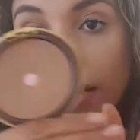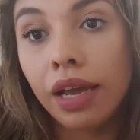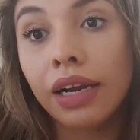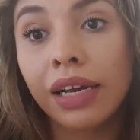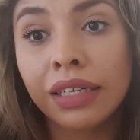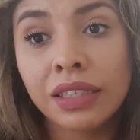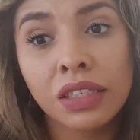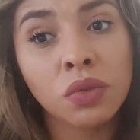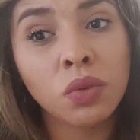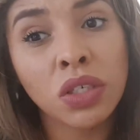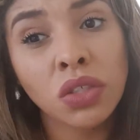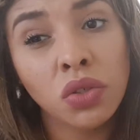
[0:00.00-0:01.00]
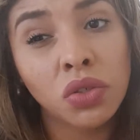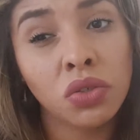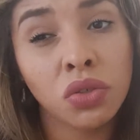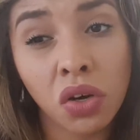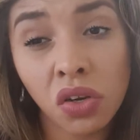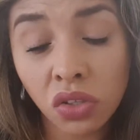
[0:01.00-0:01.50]
I like this one
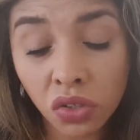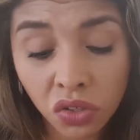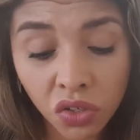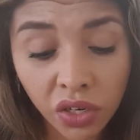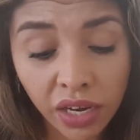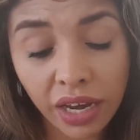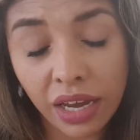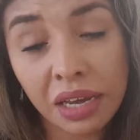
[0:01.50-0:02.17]
to contour.